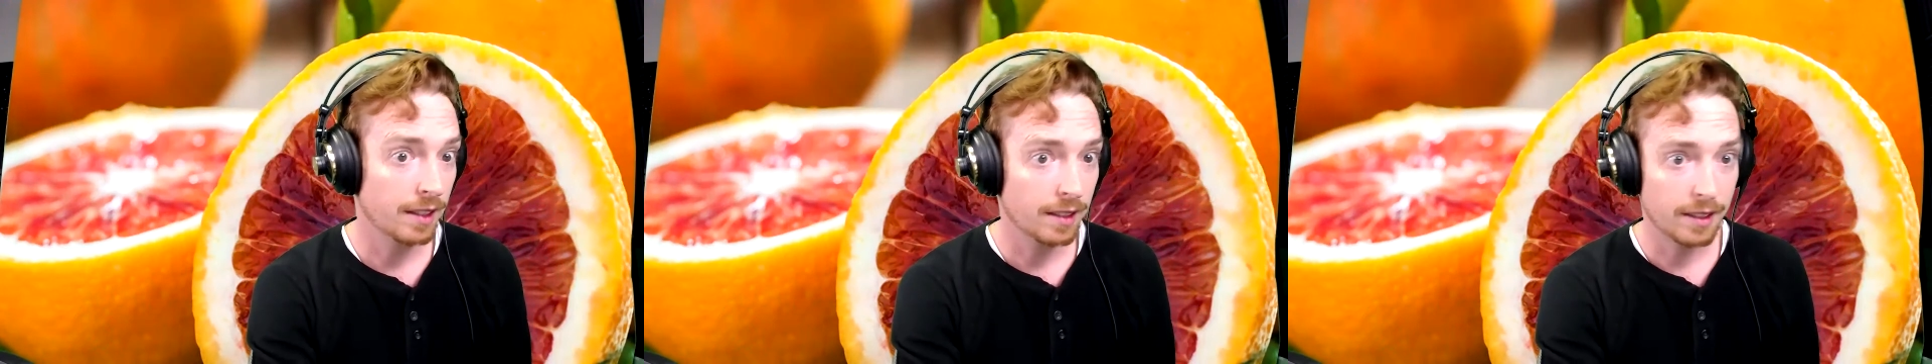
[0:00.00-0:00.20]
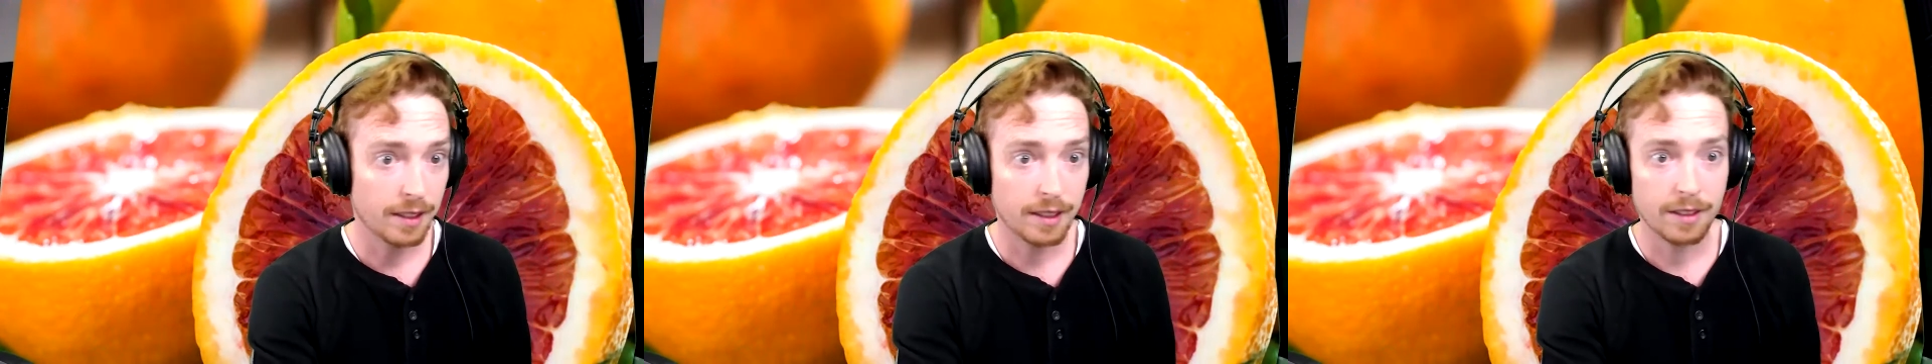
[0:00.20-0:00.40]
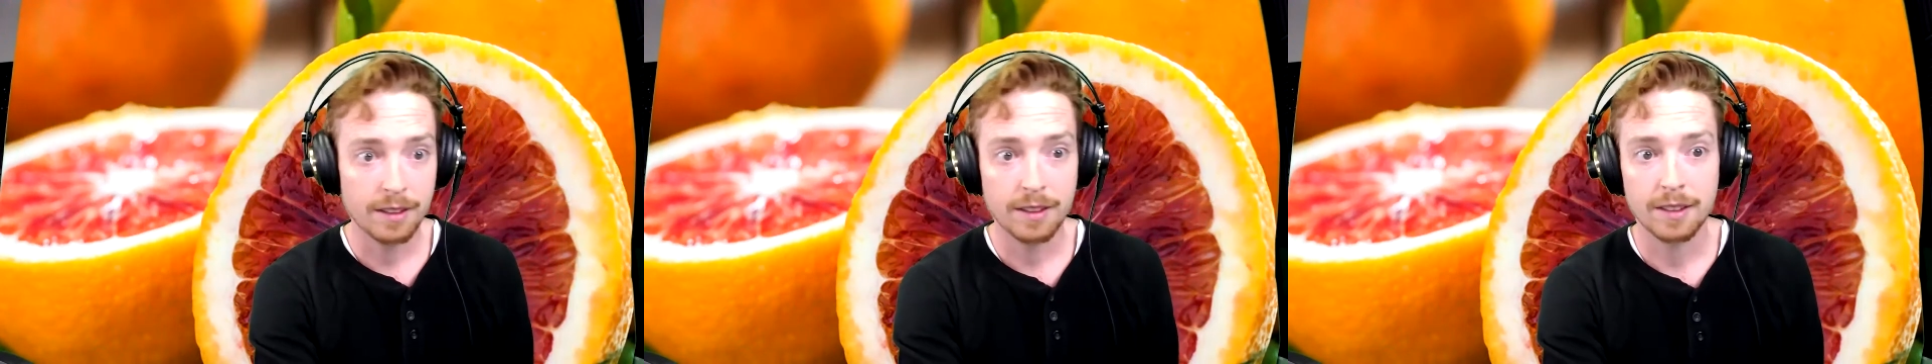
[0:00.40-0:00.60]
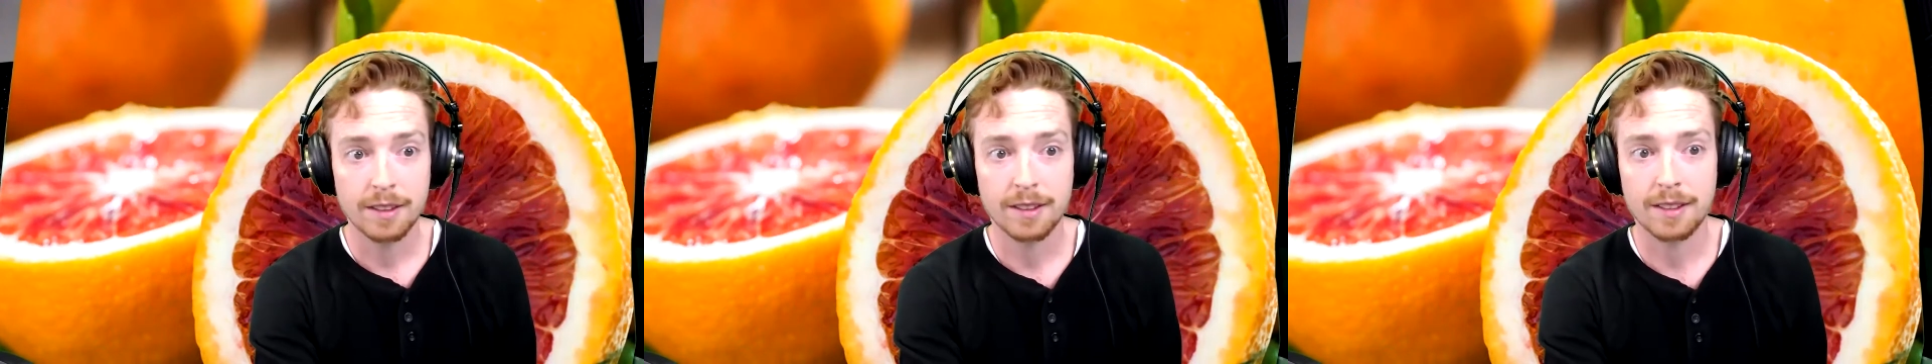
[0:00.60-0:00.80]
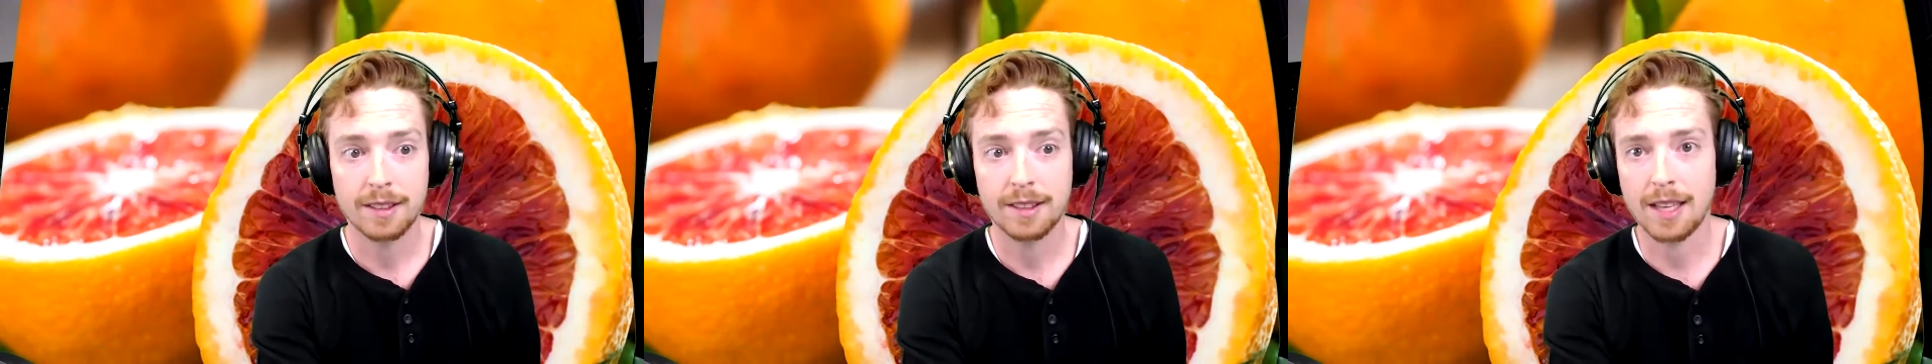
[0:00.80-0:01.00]
clear
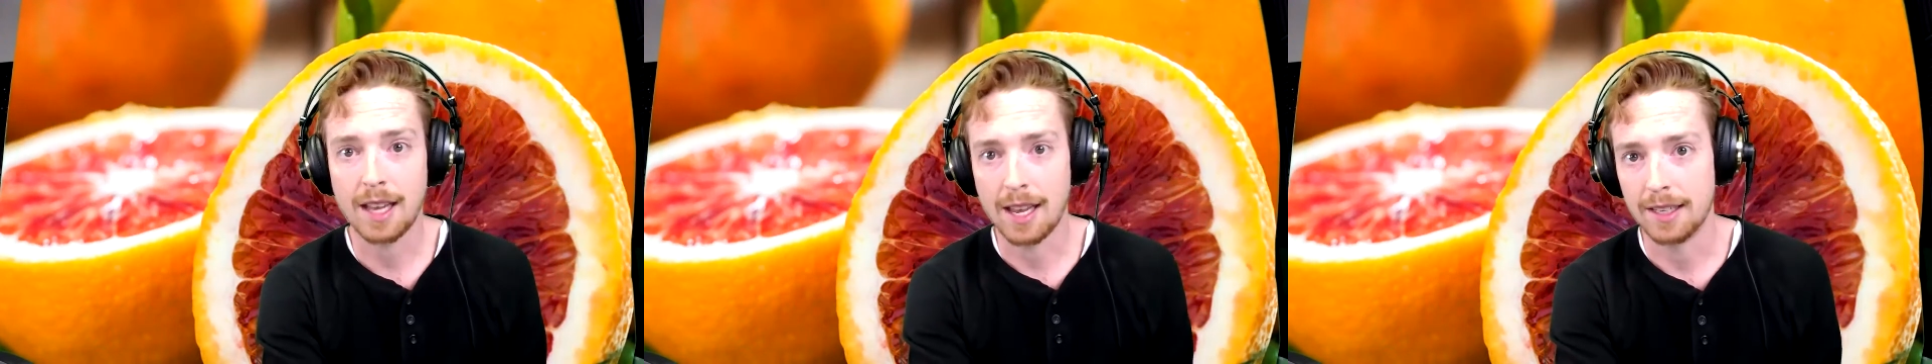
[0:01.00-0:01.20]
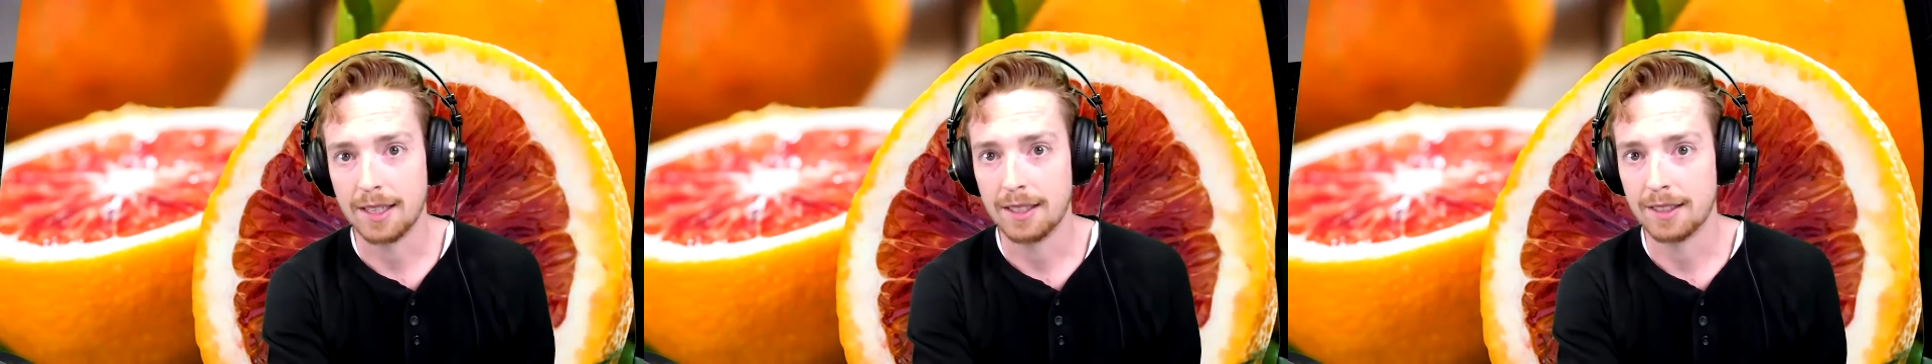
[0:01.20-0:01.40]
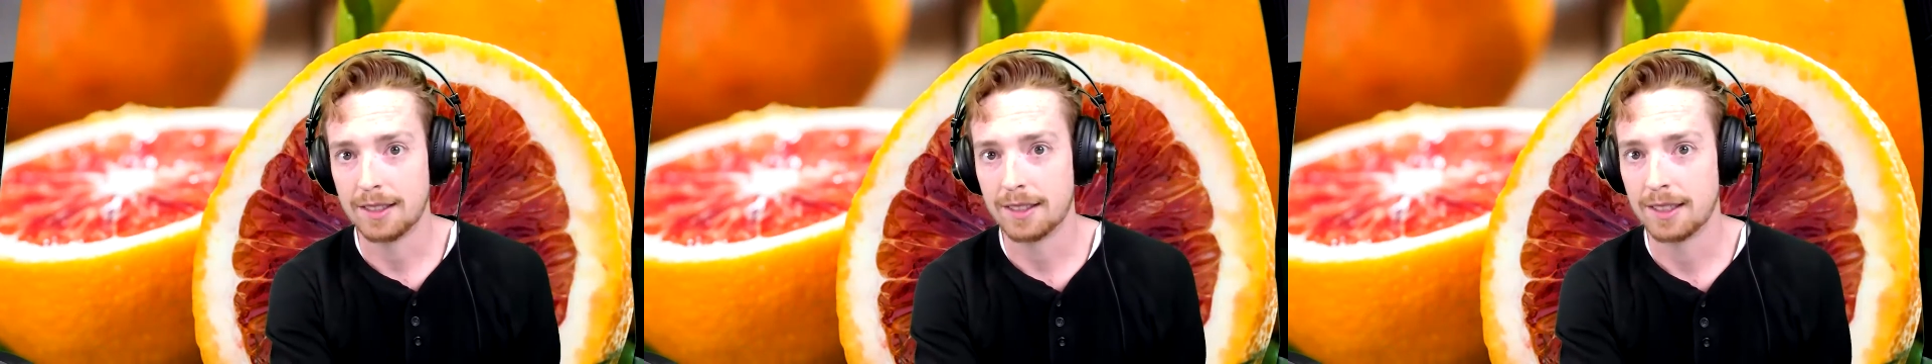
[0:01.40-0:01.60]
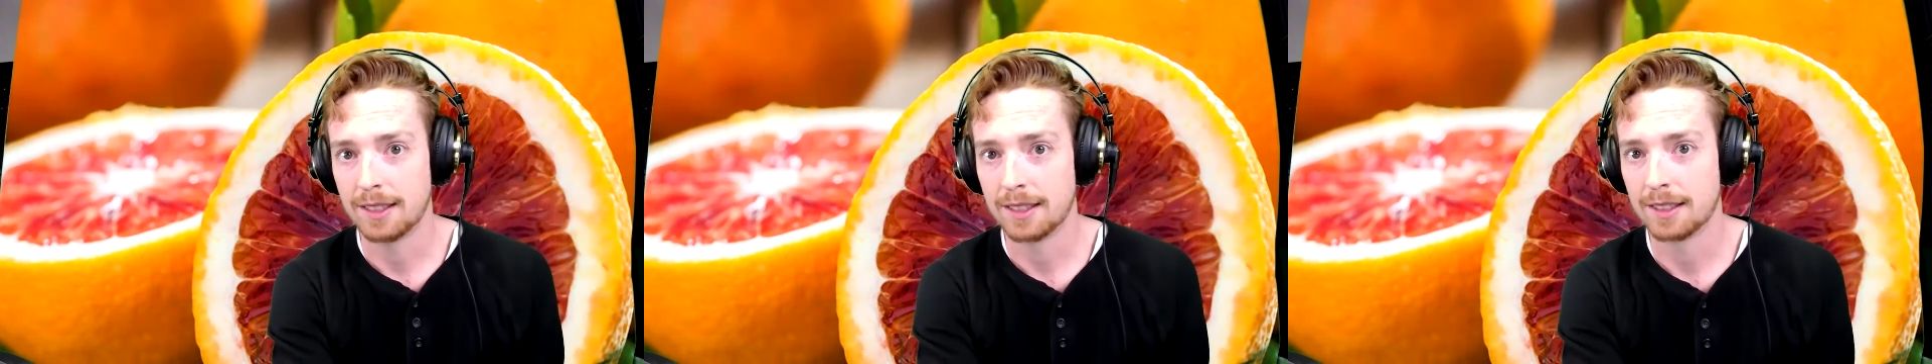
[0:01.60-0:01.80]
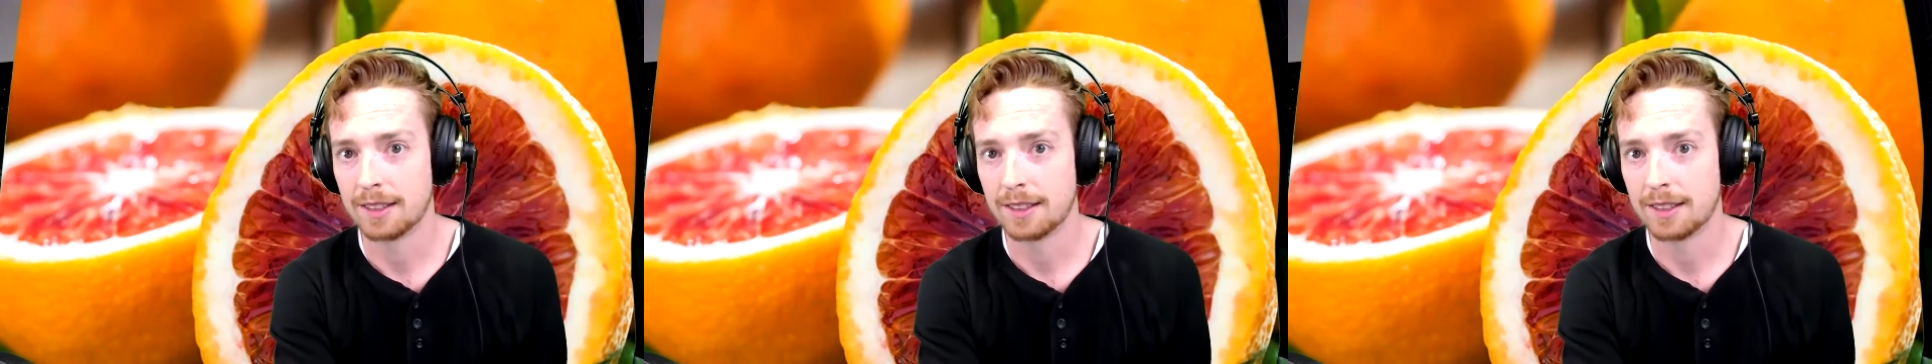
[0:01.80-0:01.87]
skies.